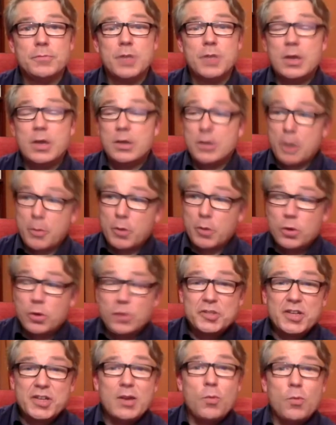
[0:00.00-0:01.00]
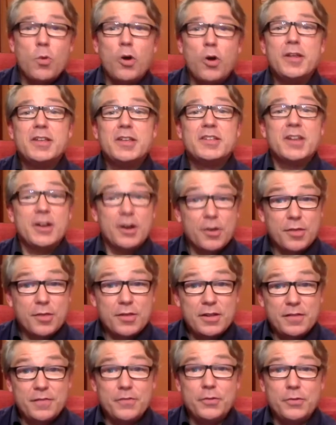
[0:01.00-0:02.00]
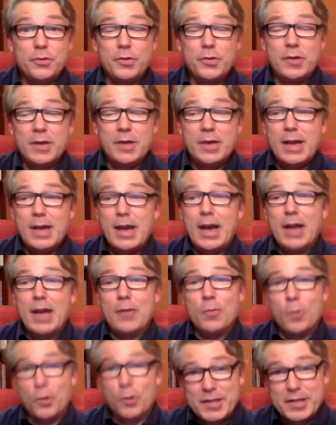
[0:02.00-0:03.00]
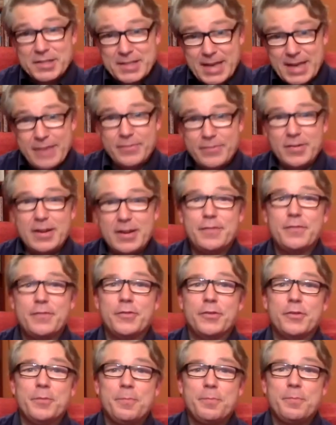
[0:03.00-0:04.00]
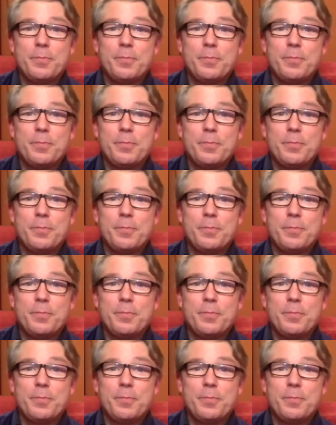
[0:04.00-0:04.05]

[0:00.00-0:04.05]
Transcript: Now, we could say one is earthly food and one is heavenly food.